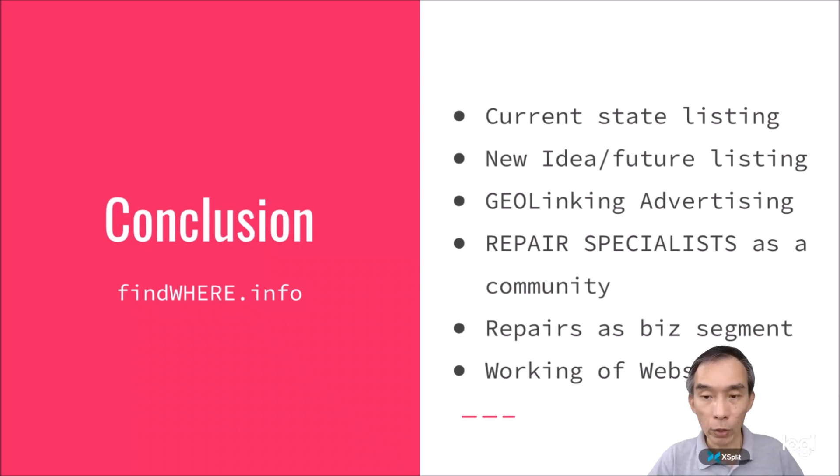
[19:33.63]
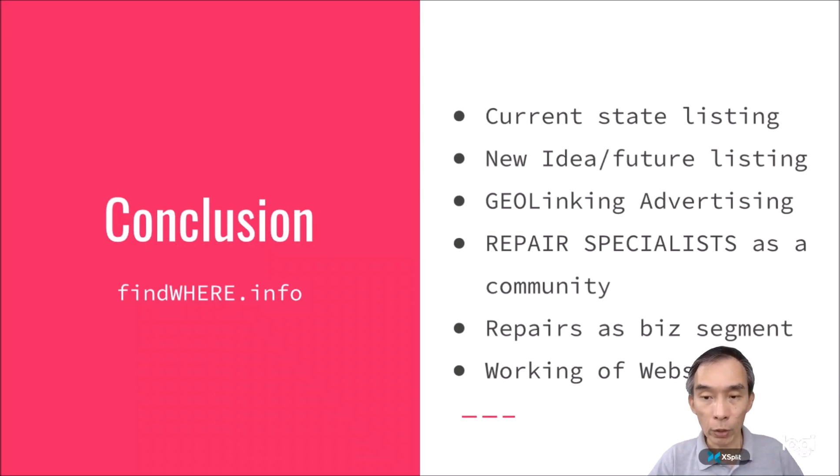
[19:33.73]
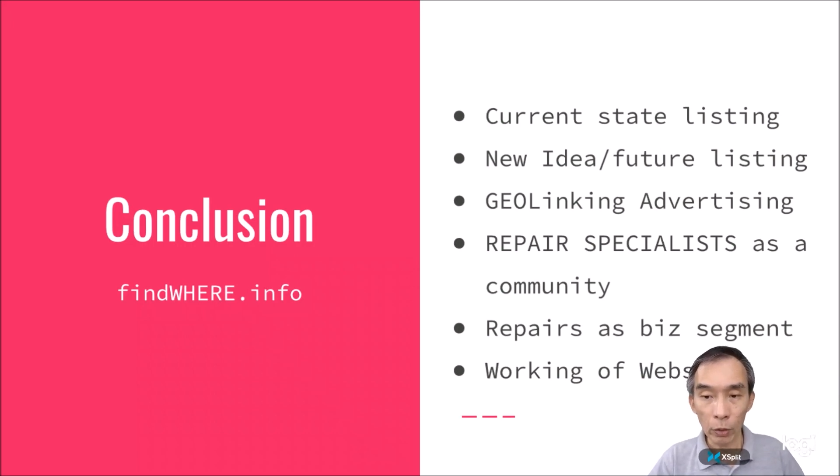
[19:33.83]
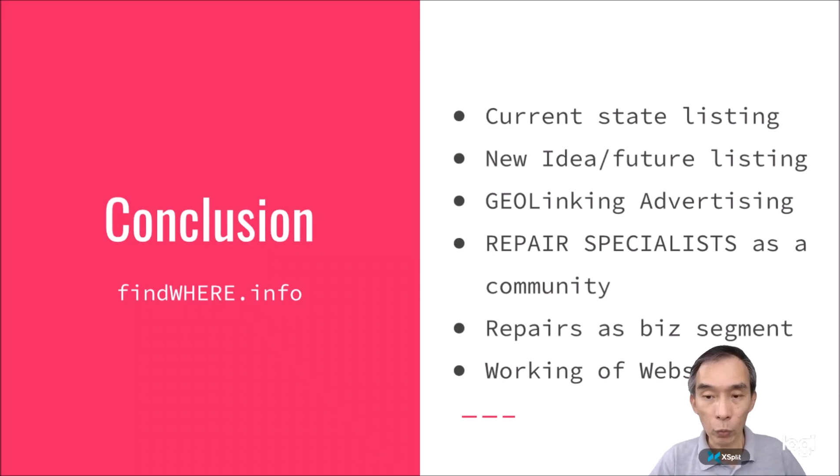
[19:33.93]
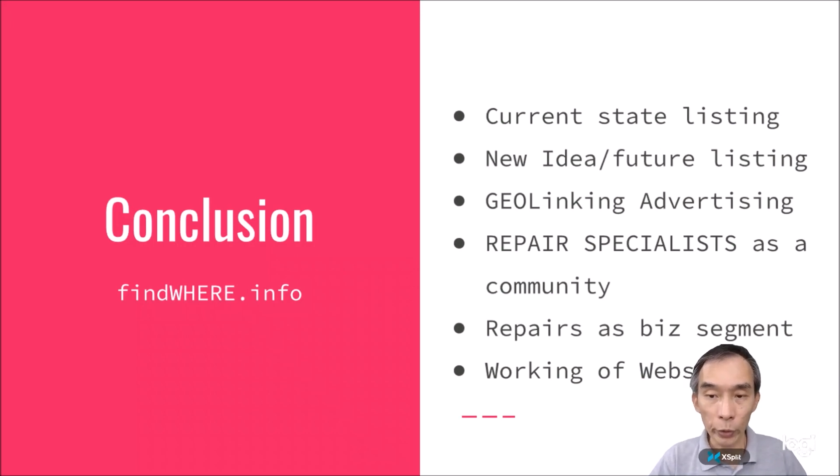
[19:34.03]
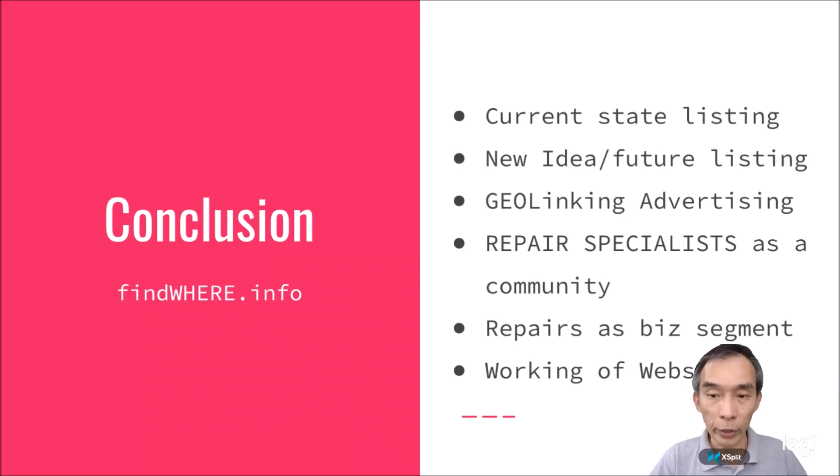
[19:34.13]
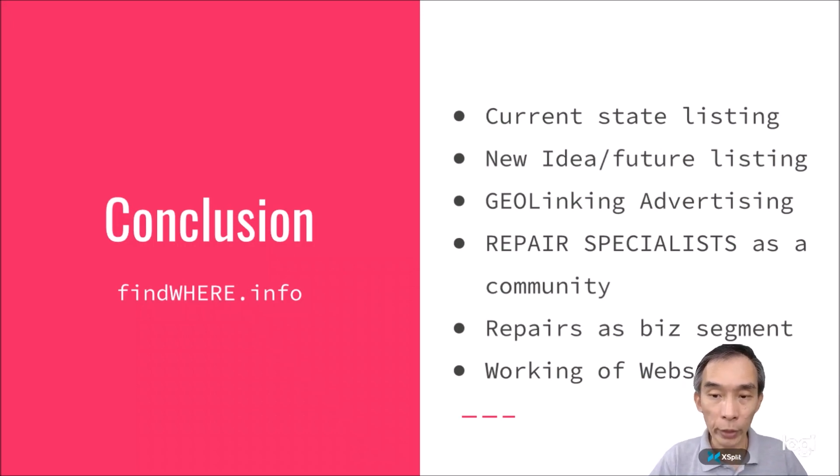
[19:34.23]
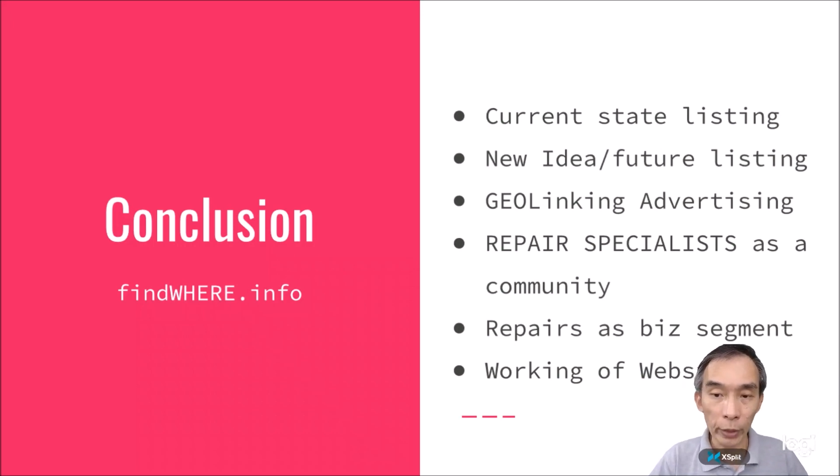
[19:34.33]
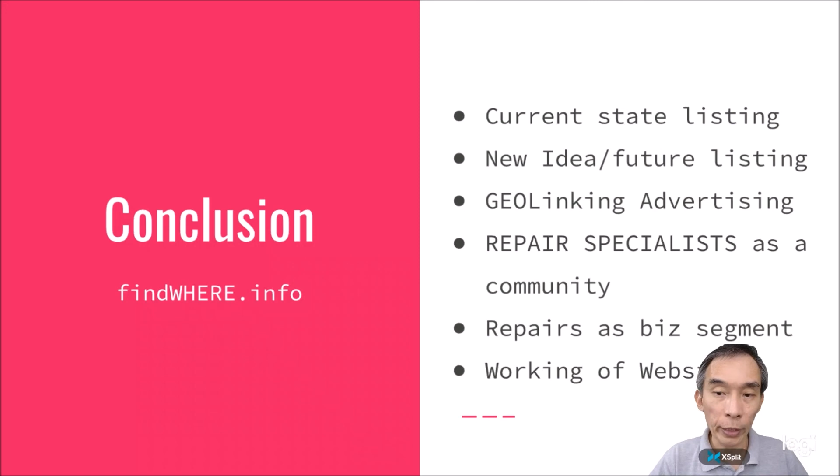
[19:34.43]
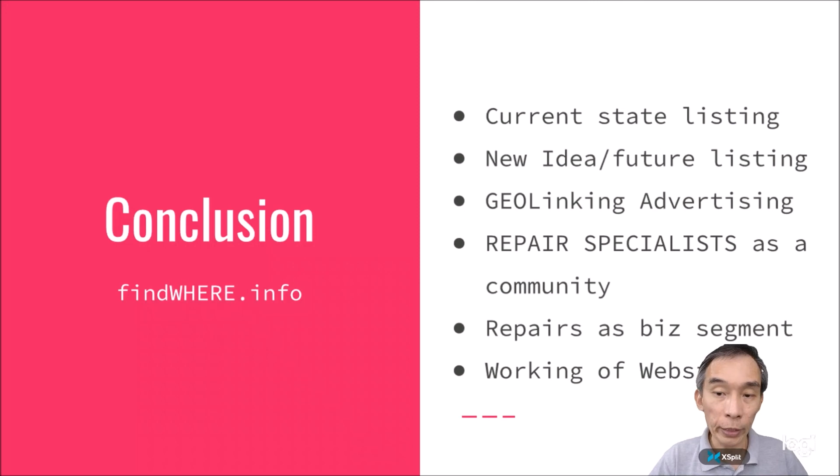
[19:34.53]
we
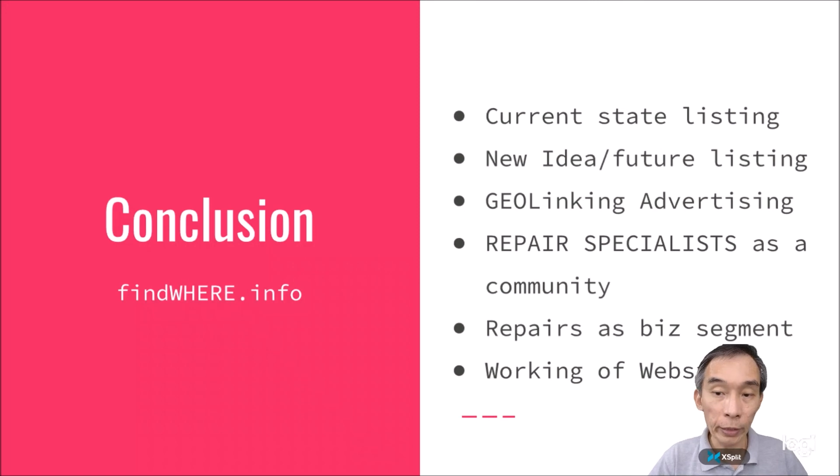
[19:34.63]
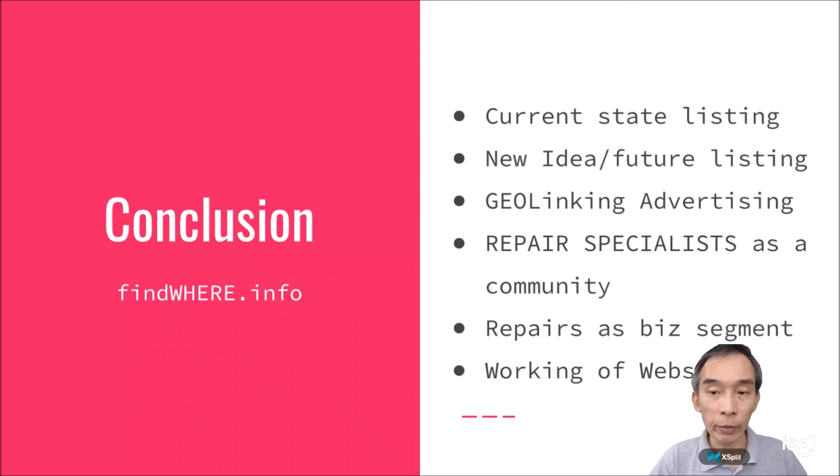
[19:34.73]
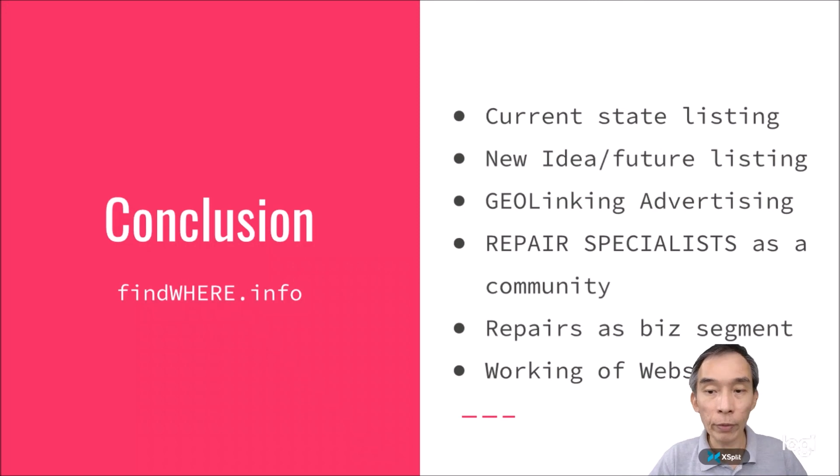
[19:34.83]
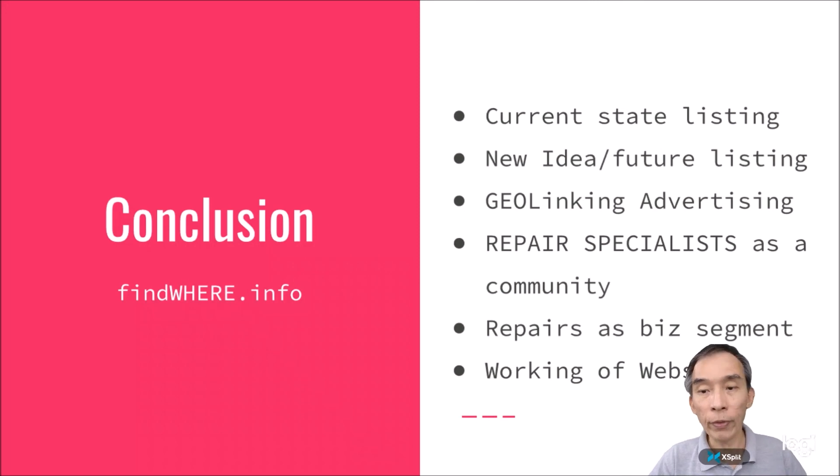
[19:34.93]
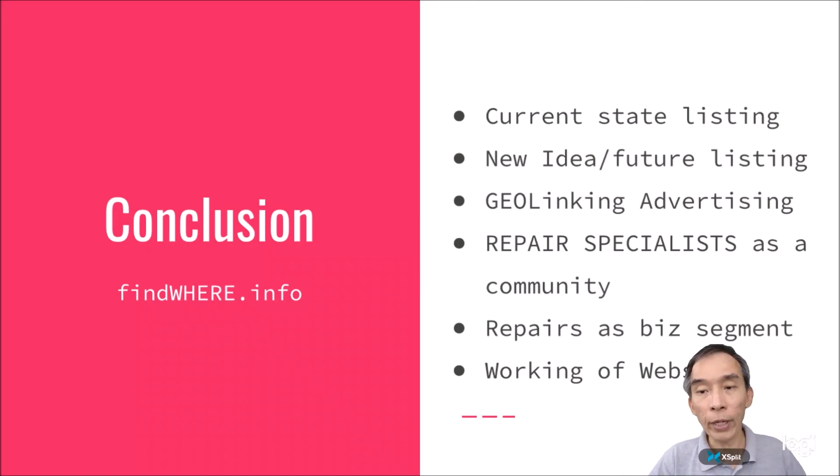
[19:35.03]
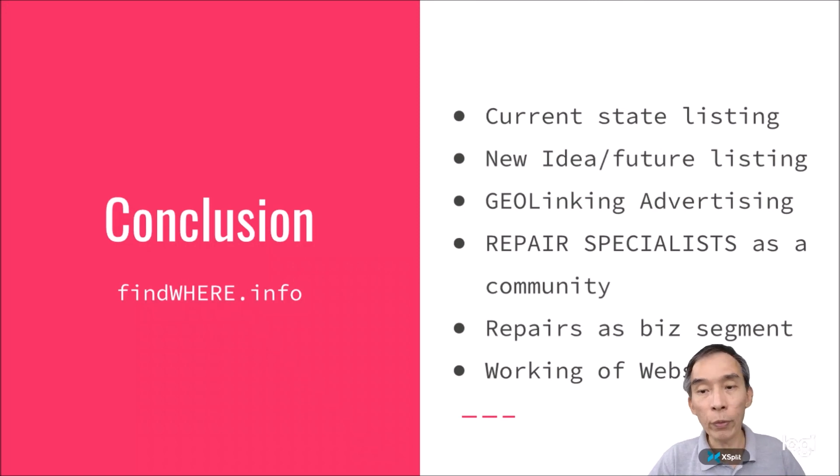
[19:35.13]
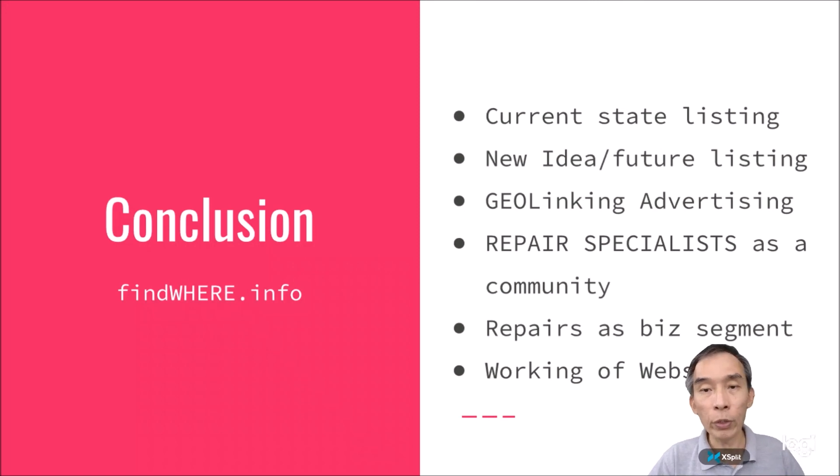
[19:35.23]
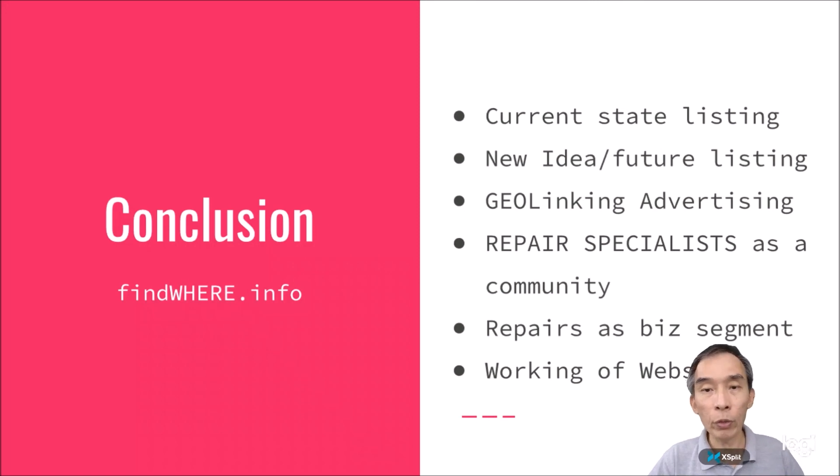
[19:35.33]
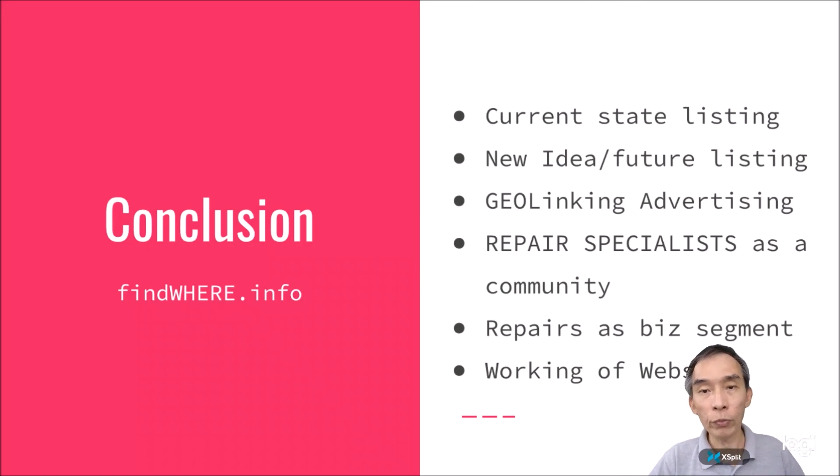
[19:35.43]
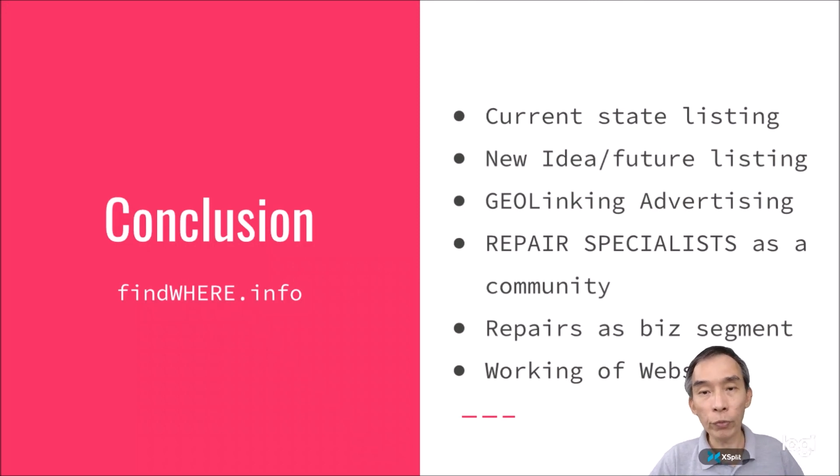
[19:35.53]
in
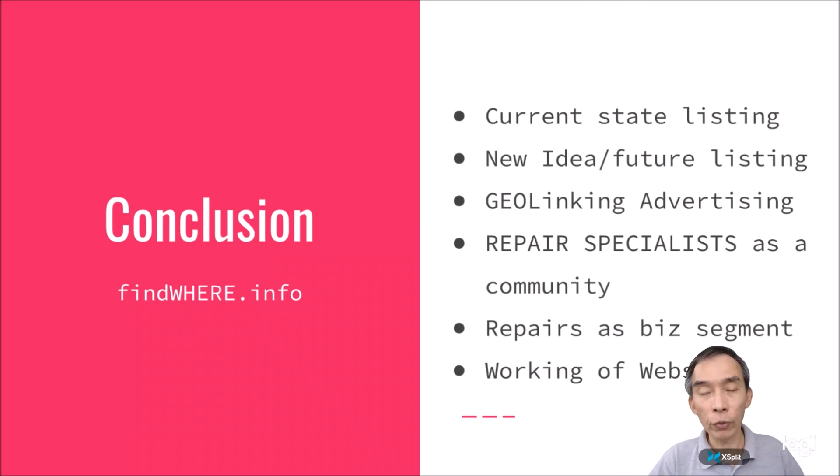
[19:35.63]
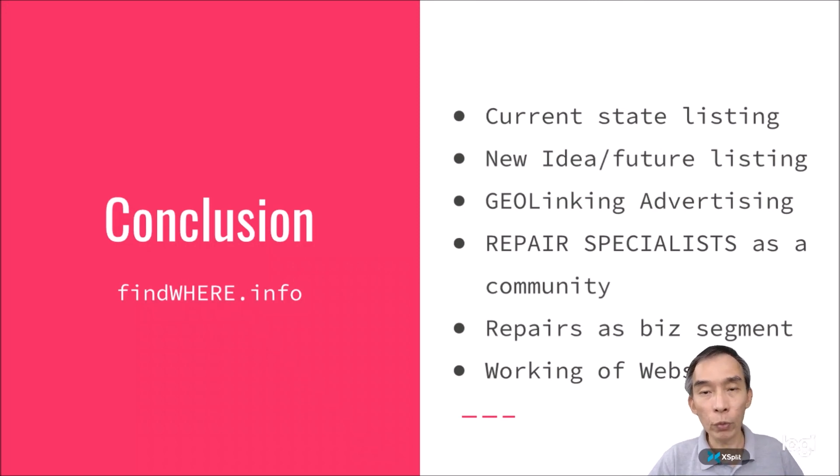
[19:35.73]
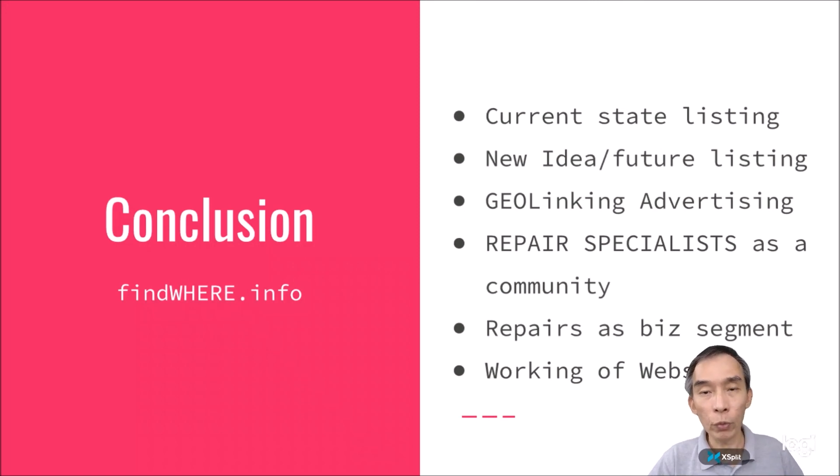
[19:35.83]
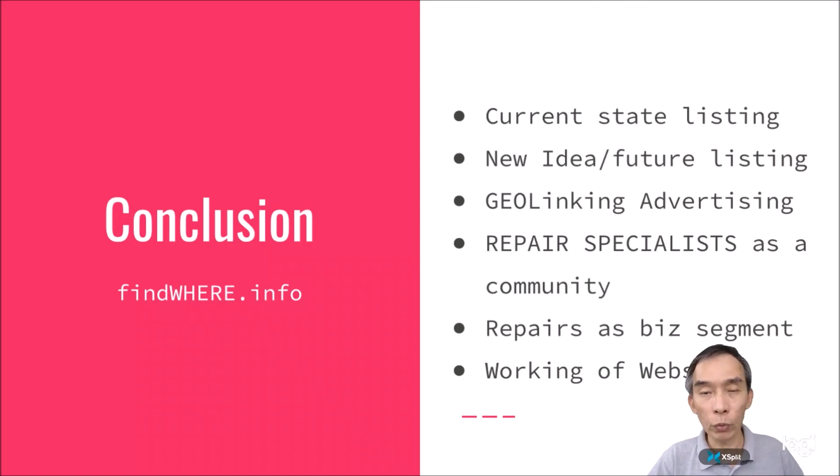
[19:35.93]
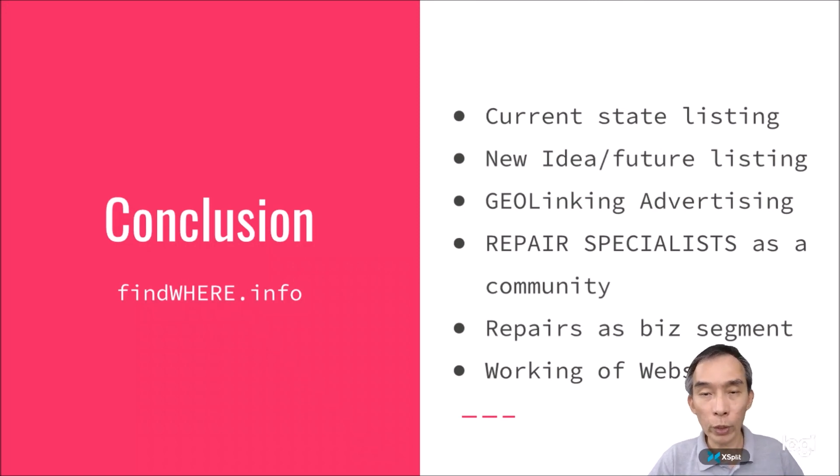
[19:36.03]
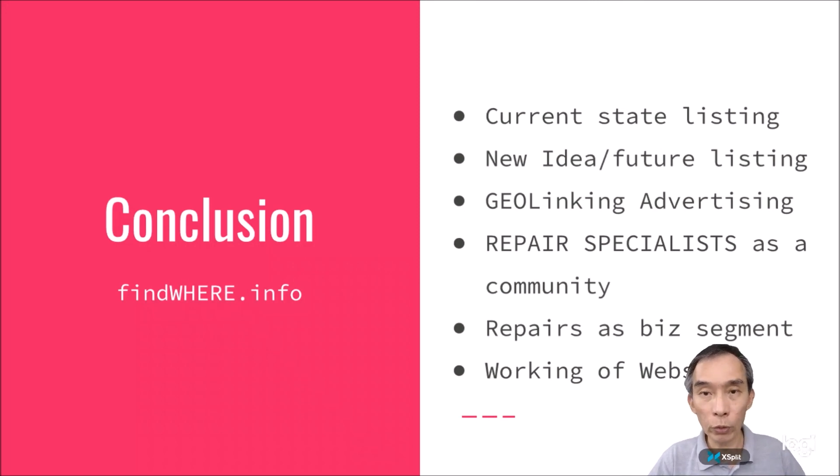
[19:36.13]
findWHERE.info would want to